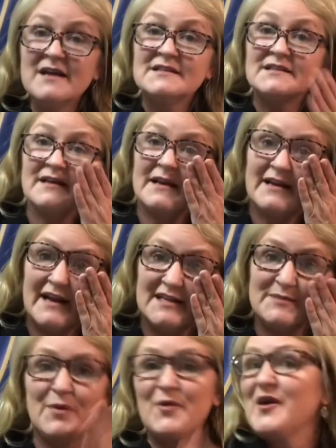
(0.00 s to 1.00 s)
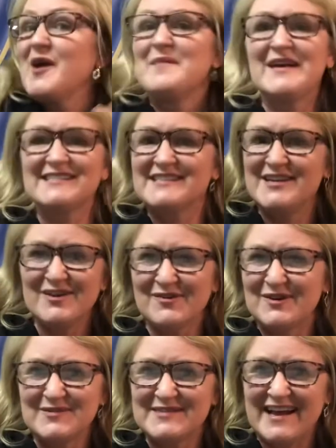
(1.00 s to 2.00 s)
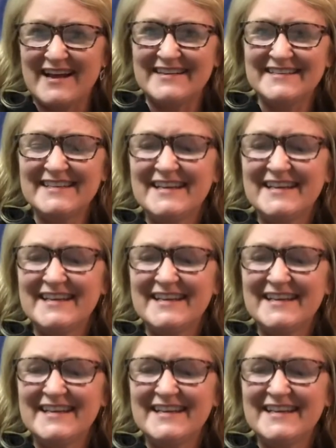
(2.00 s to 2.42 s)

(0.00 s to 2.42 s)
to the Cadets program as the year goes on.